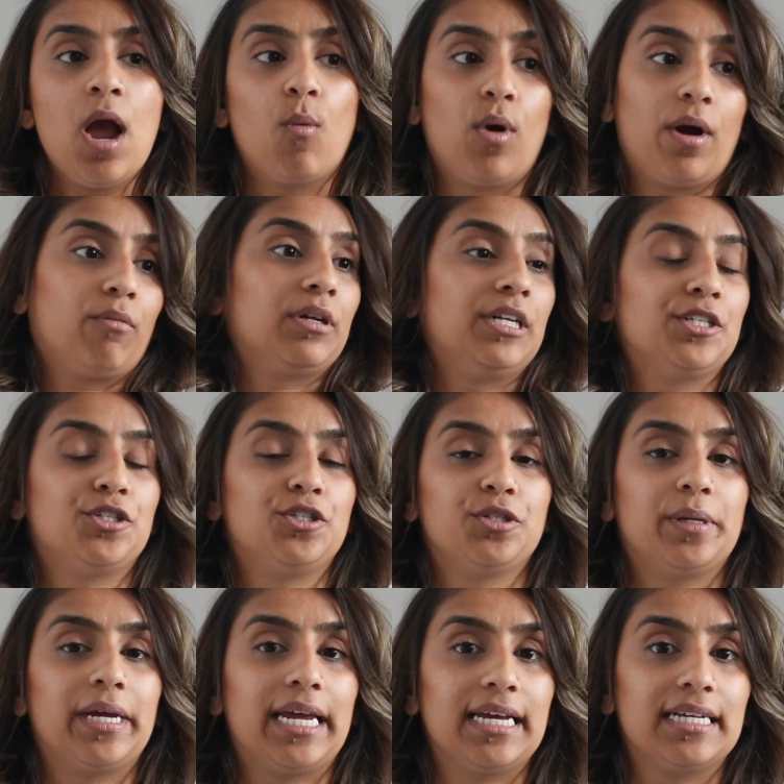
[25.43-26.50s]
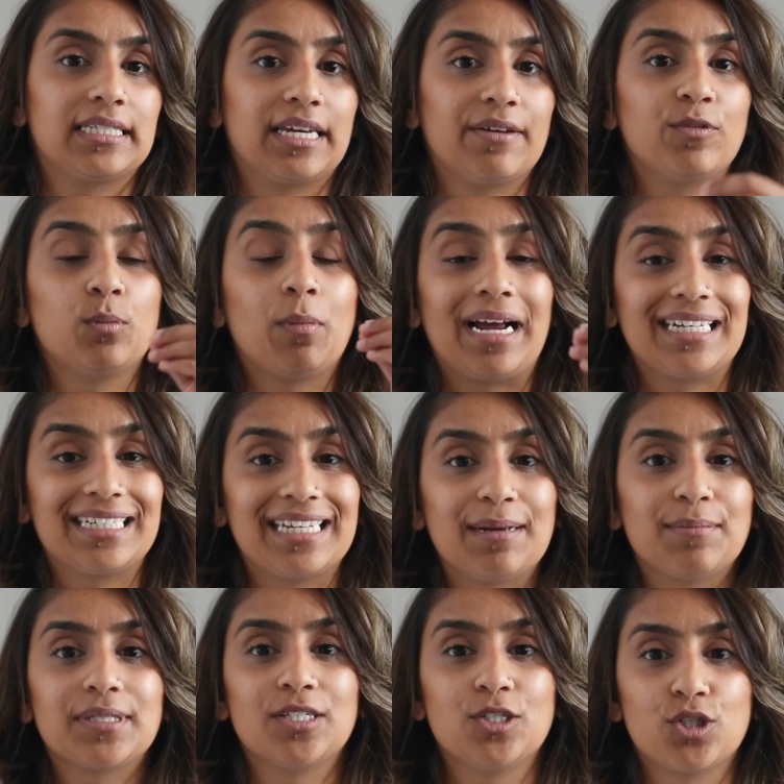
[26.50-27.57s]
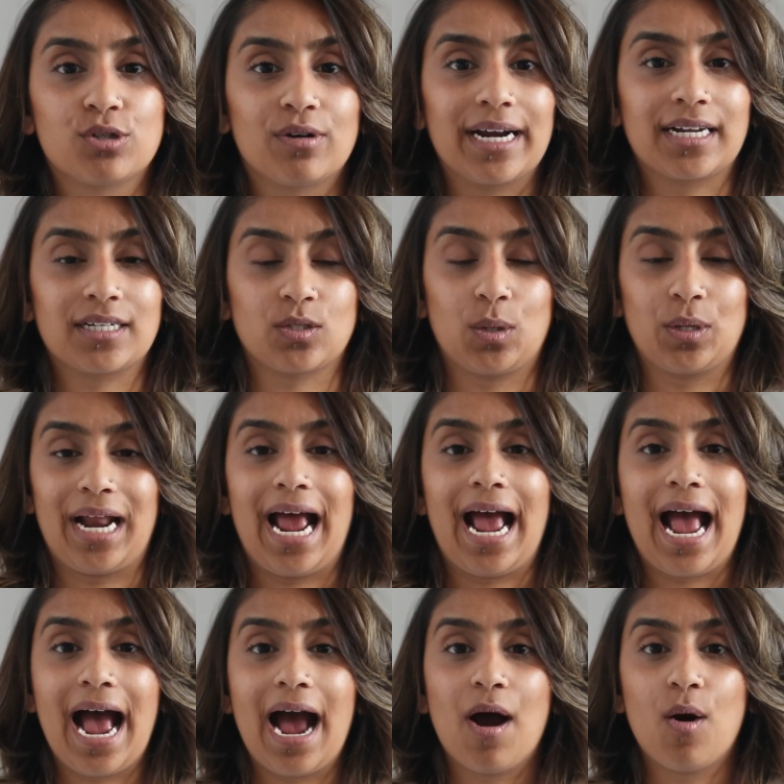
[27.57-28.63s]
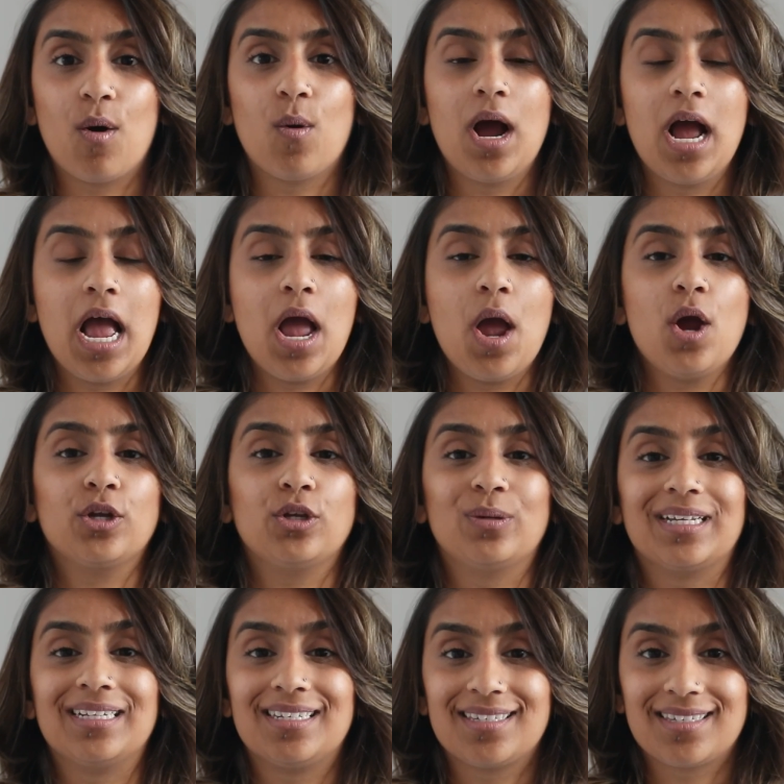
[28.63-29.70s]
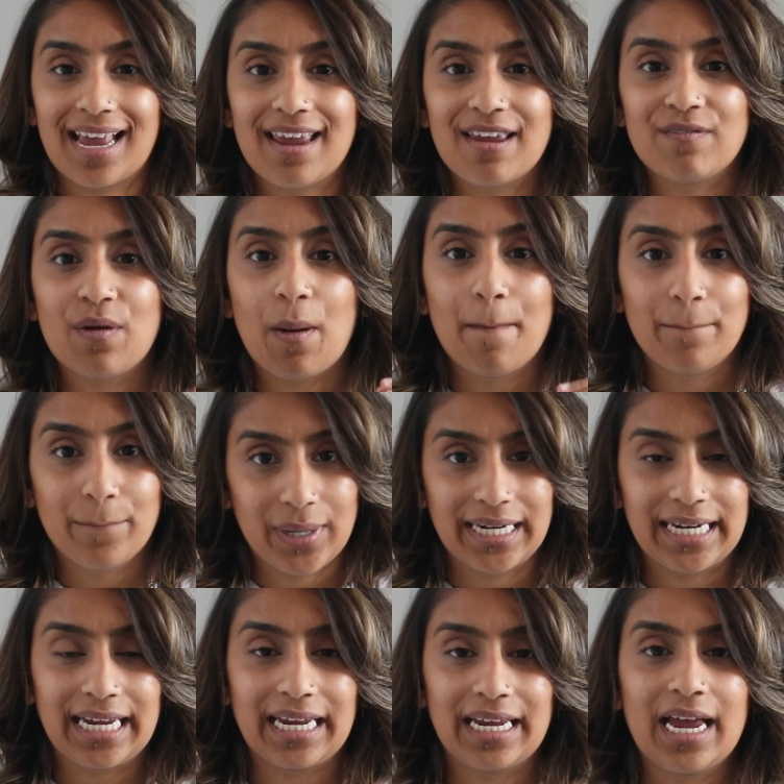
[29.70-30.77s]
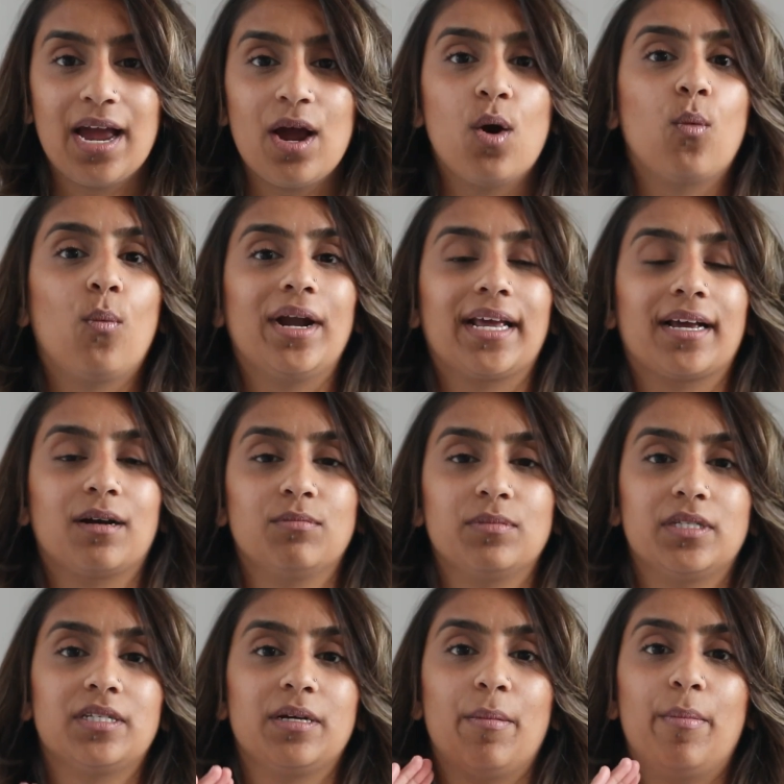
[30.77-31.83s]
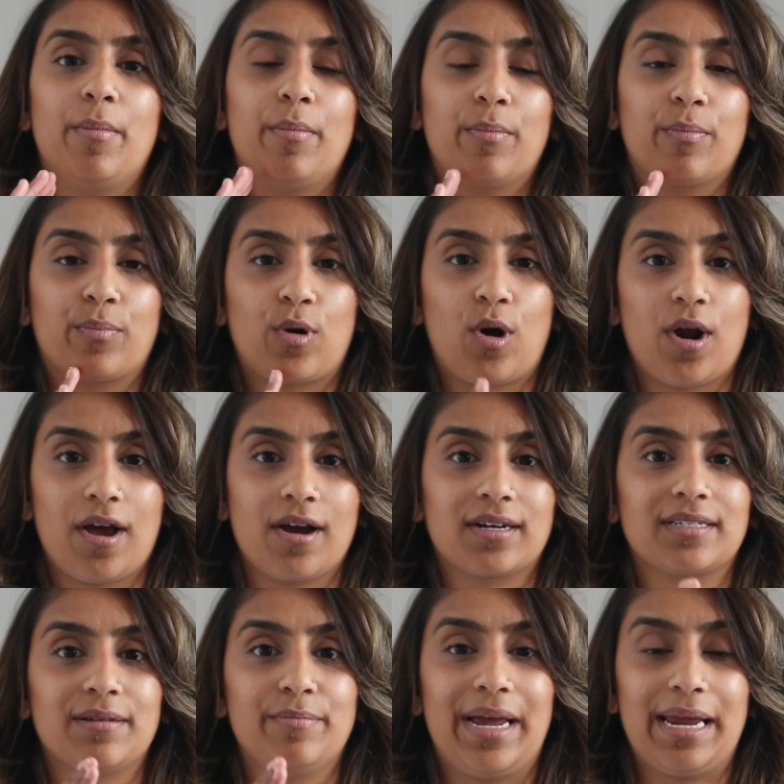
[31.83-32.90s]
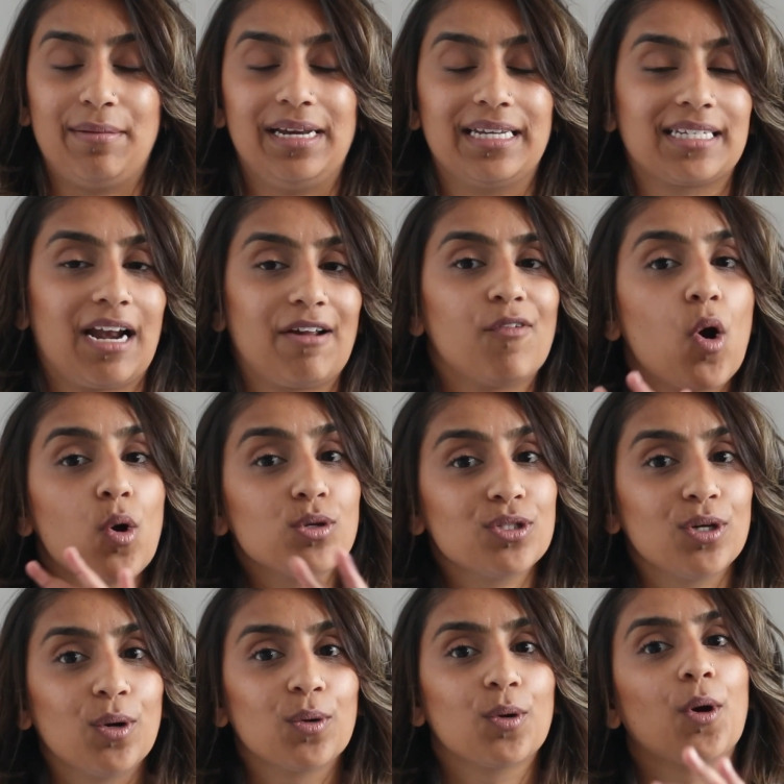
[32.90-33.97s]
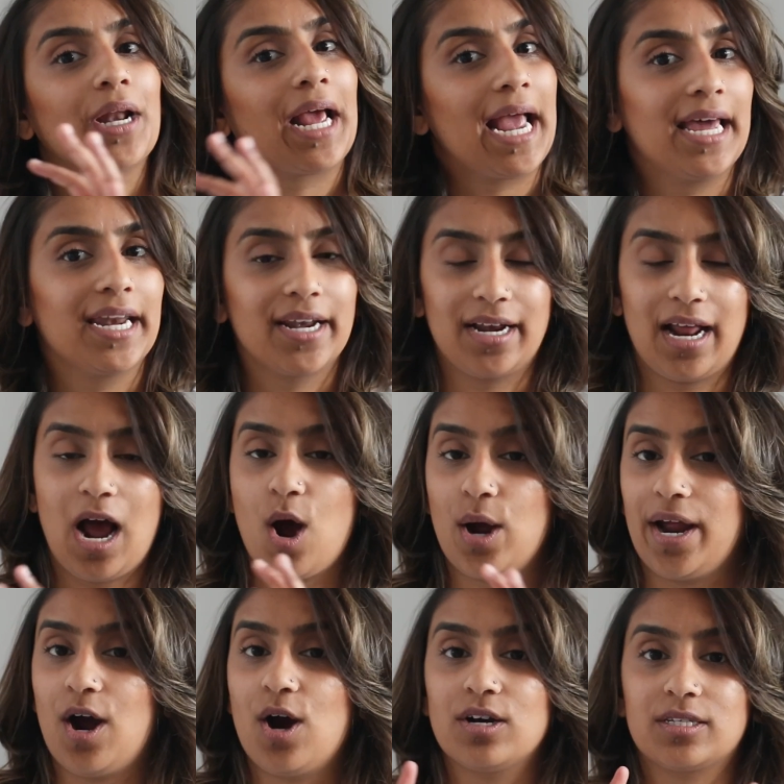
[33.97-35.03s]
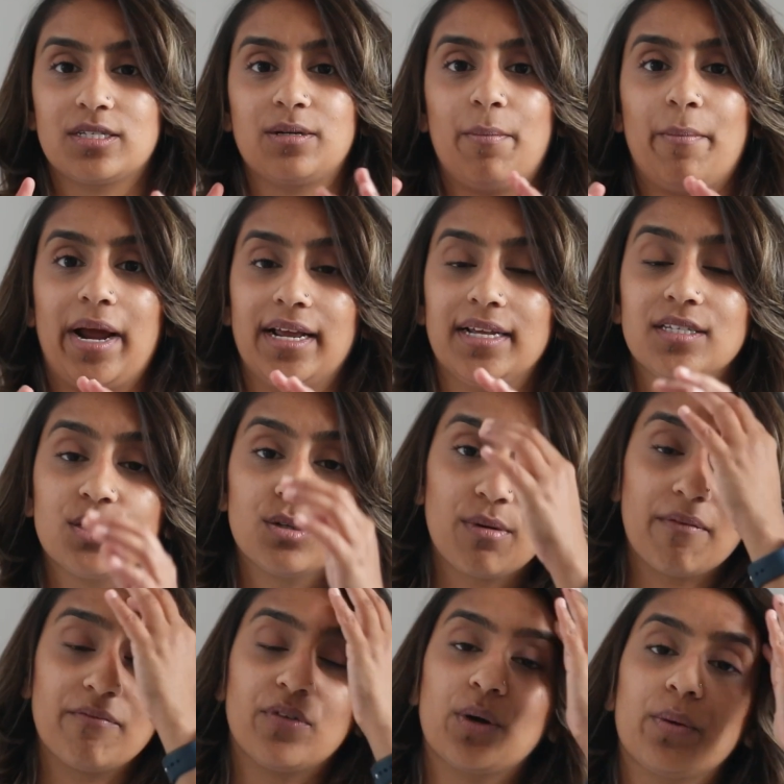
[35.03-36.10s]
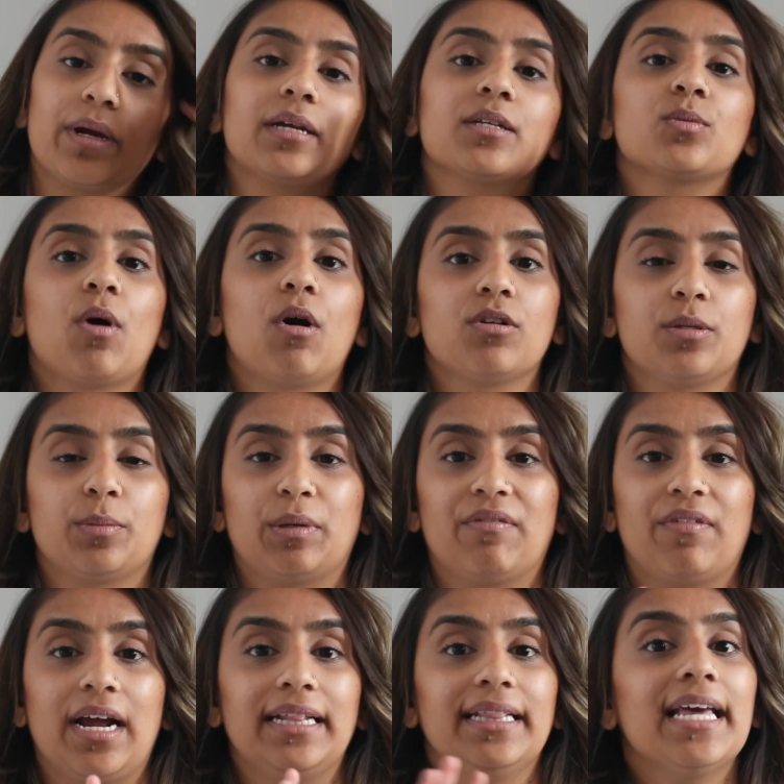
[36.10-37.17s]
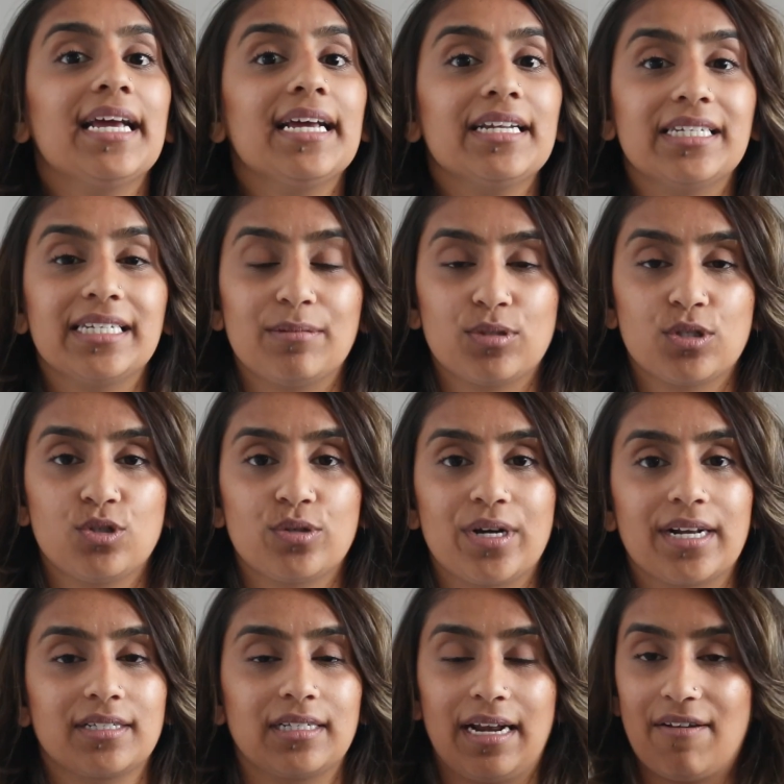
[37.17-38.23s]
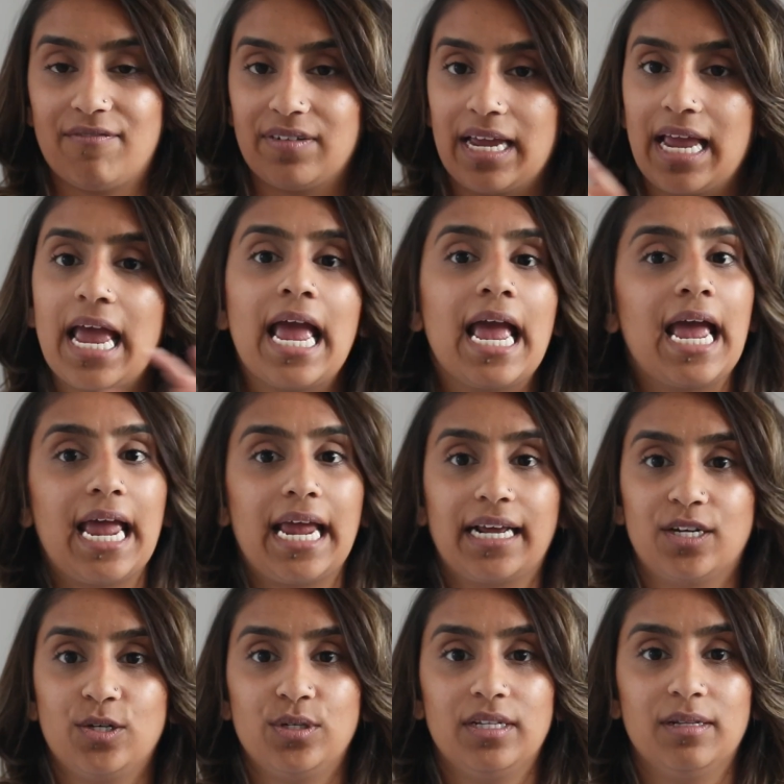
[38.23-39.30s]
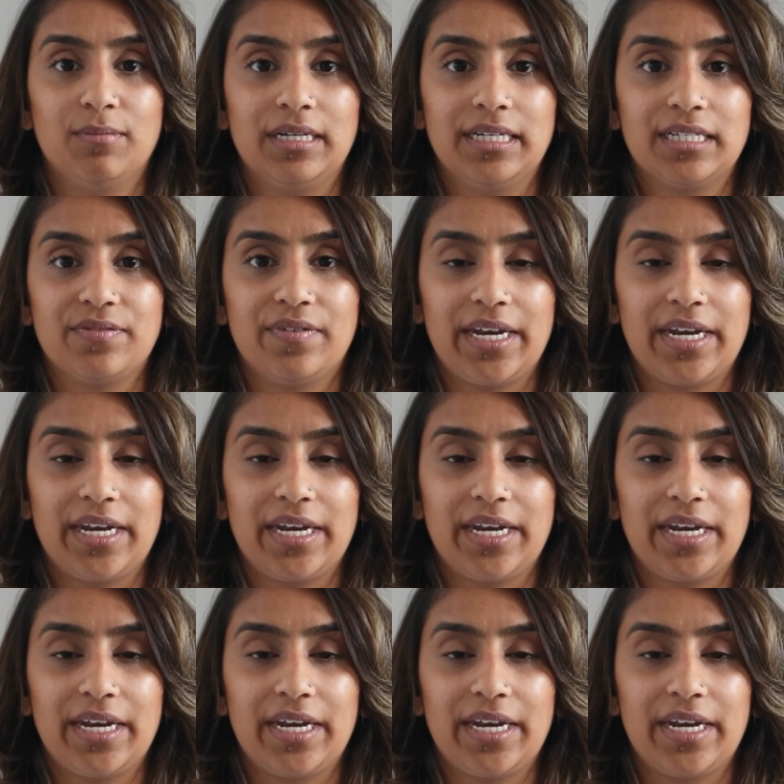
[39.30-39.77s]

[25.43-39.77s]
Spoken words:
what I wanted to do here is give you my tips and tricks on how you can save money when it comes to products and babies. And I've also gone ahead and I asked my Instagram following as well to provide their tips and tricks, and I've included them in this